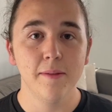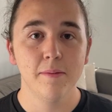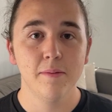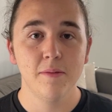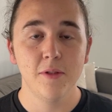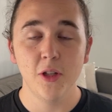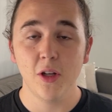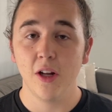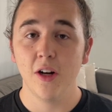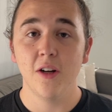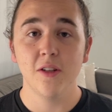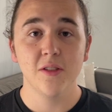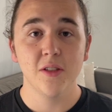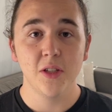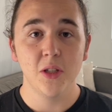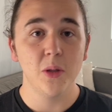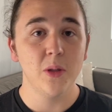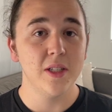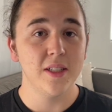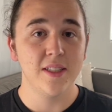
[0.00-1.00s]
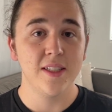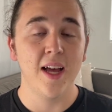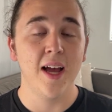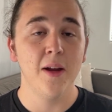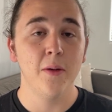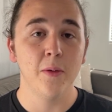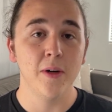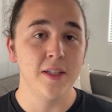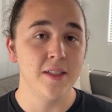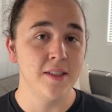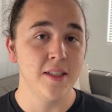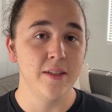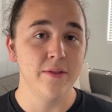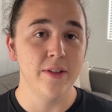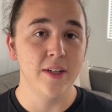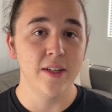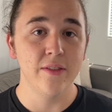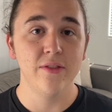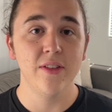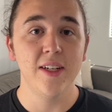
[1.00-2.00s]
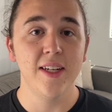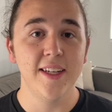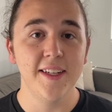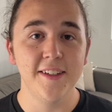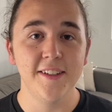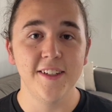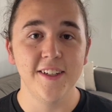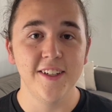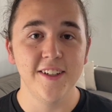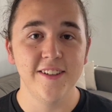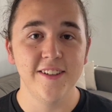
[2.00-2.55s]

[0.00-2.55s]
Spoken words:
You can also do it sideways even if you need to.